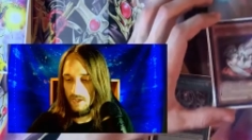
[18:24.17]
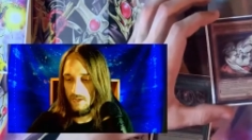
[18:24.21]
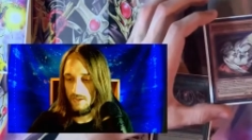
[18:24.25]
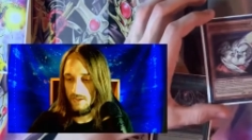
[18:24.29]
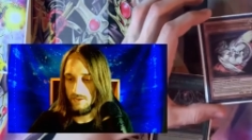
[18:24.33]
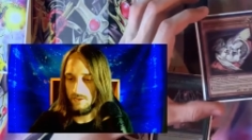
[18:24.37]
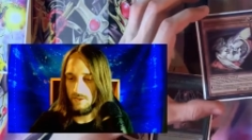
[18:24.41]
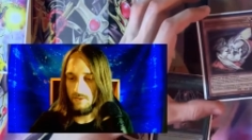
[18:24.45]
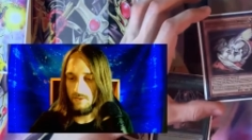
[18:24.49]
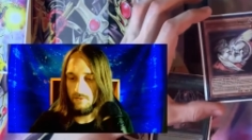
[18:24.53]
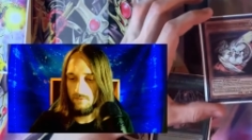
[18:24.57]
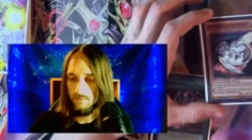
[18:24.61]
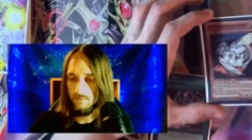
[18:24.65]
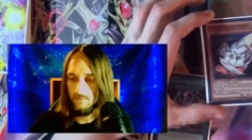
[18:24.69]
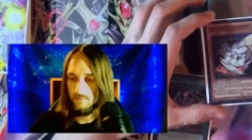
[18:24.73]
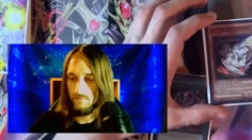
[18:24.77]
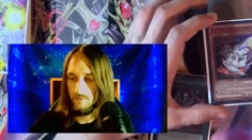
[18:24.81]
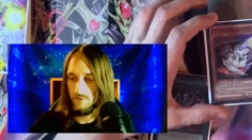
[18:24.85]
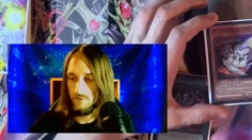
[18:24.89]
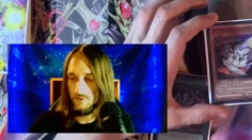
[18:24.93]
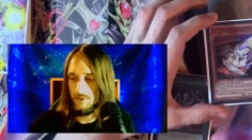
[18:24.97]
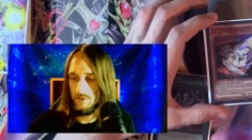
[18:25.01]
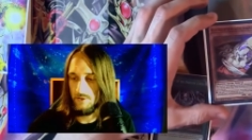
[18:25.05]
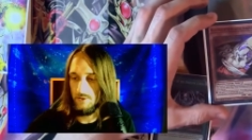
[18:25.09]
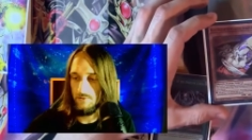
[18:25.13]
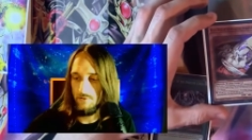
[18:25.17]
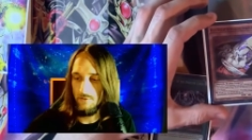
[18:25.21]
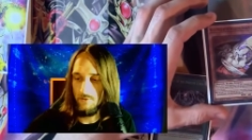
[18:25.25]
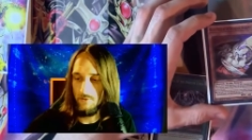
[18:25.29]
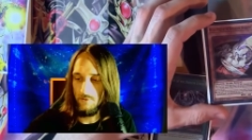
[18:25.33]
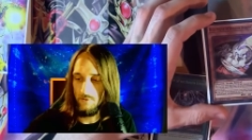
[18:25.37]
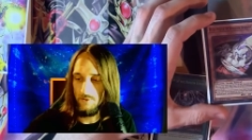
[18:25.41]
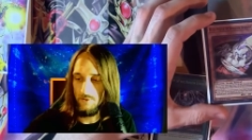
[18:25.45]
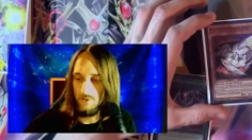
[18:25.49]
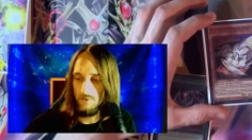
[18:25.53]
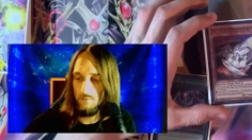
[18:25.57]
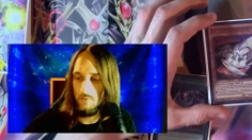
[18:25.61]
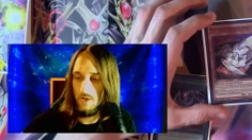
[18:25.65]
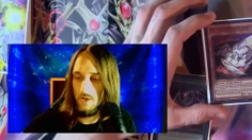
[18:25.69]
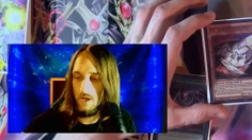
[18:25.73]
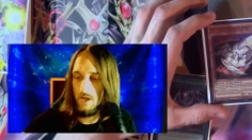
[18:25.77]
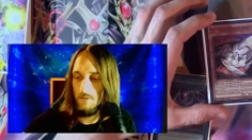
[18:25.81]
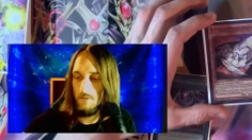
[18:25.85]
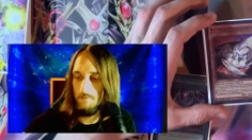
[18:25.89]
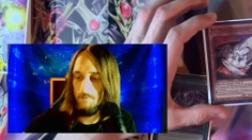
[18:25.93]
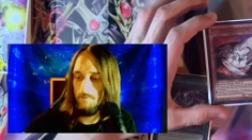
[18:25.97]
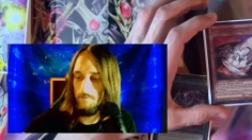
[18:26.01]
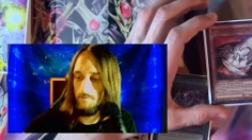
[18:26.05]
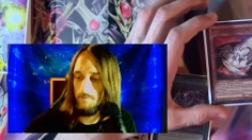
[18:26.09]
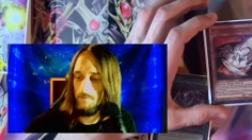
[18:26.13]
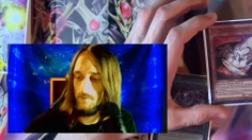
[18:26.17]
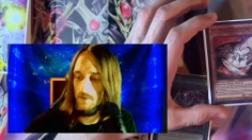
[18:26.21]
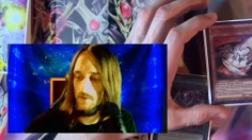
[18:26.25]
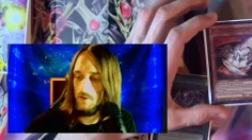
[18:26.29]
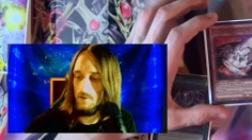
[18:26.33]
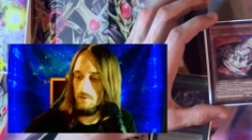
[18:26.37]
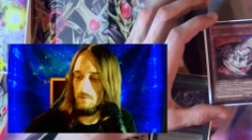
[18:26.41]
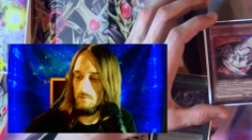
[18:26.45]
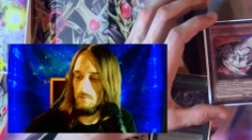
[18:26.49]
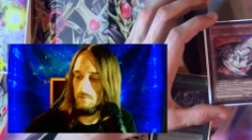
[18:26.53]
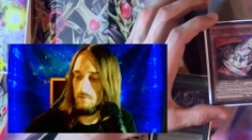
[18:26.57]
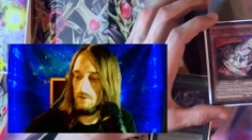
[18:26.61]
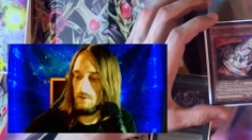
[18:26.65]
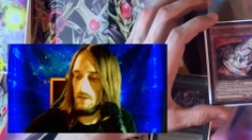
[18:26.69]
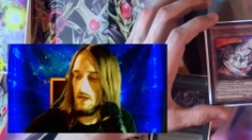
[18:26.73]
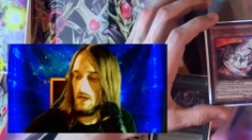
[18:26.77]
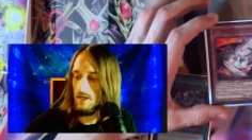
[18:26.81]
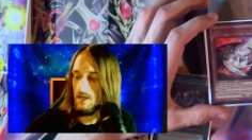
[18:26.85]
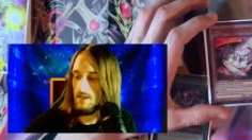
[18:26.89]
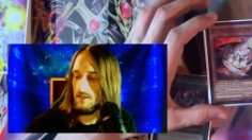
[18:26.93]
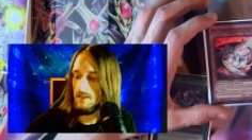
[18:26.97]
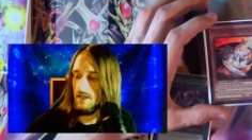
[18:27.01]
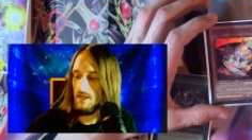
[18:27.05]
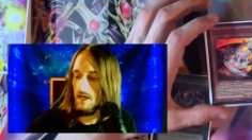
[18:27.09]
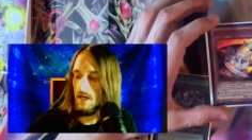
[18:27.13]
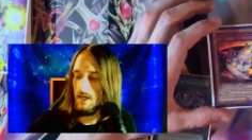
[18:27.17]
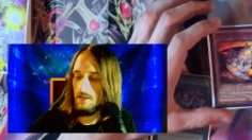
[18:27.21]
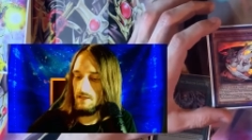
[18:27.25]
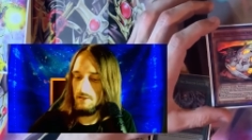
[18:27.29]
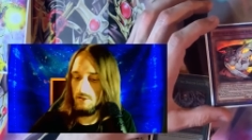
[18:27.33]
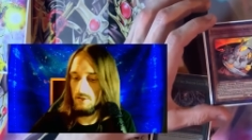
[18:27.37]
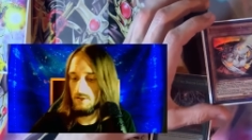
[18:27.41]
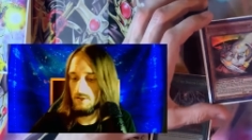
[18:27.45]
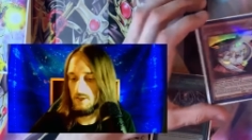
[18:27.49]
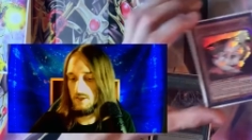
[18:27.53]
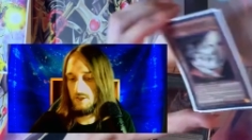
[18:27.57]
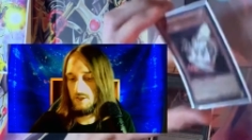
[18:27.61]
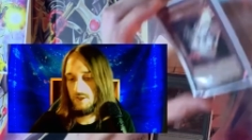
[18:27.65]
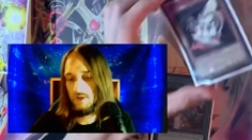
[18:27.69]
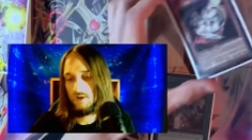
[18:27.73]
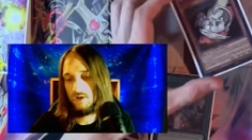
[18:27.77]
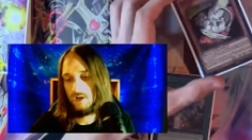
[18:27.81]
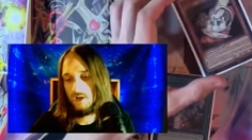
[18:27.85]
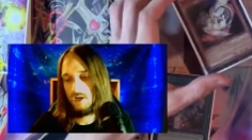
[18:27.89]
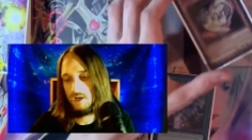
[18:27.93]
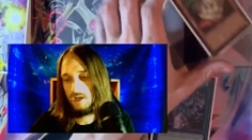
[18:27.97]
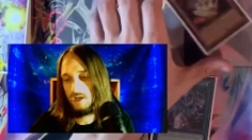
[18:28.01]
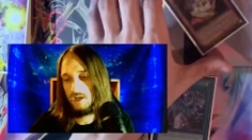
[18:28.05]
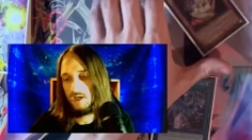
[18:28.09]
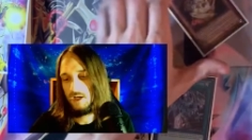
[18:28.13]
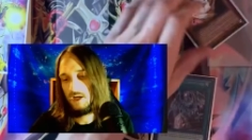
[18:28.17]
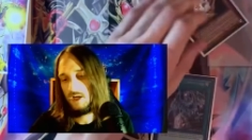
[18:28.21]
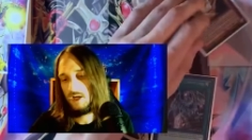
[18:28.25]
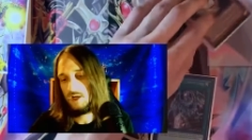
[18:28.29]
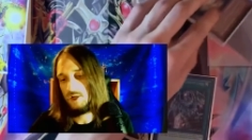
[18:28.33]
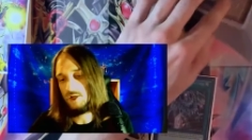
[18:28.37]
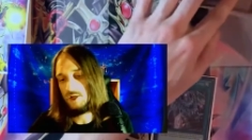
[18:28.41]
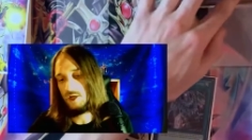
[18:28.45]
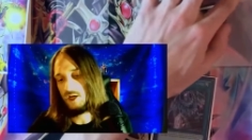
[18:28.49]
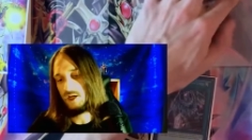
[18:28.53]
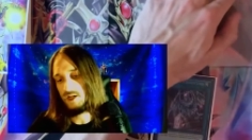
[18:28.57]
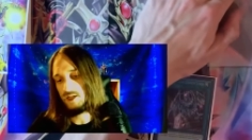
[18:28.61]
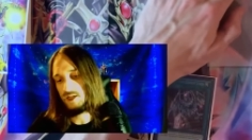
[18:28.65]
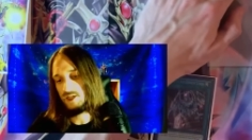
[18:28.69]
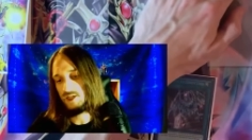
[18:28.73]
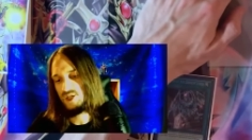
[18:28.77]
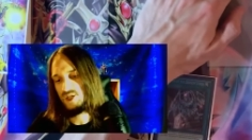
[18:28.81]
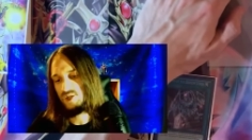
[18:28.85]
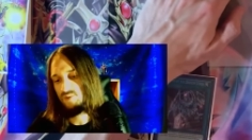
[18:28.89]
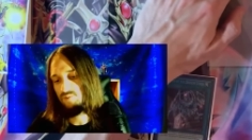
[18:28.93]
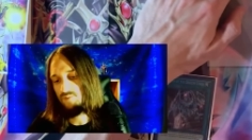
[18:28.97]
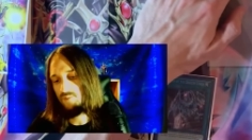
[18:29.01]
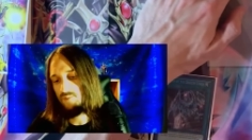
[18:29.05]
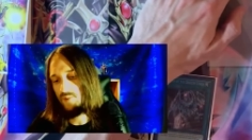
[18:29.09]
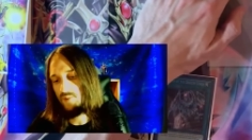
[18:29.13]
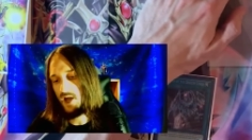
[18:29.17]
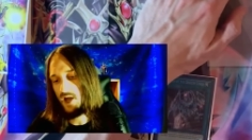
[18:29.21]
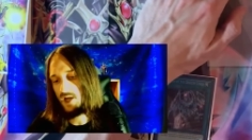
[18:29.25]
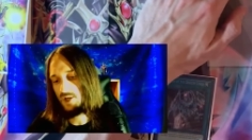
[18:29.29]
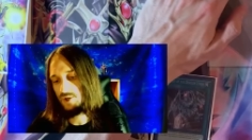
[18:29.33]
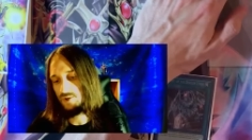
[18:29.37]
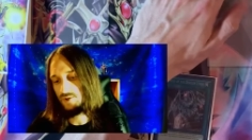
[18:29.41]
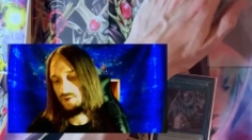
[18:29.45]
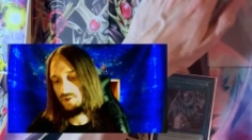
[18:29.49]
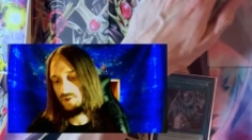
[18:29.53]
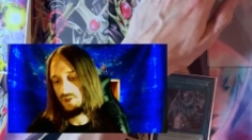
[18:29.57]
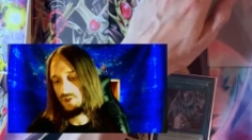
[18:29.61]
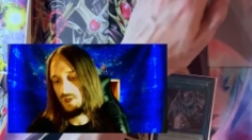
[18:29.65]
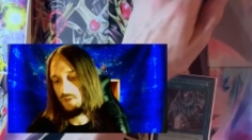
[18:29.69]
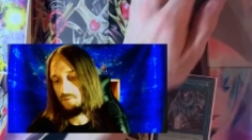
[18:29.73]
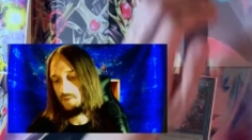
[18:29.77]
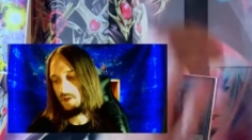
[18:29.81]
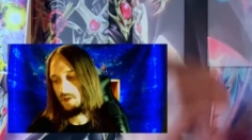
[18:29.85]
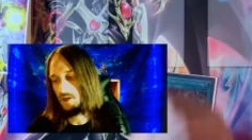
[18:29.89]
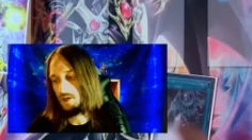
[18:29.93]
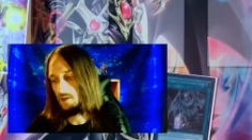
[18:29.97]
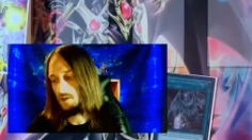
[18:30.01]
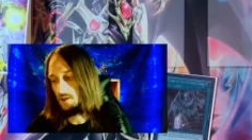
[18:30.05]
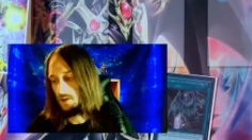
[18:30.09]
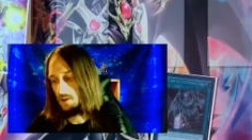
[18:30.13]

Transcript: So, just do the little swap. You toss that as your discard. You get to special summon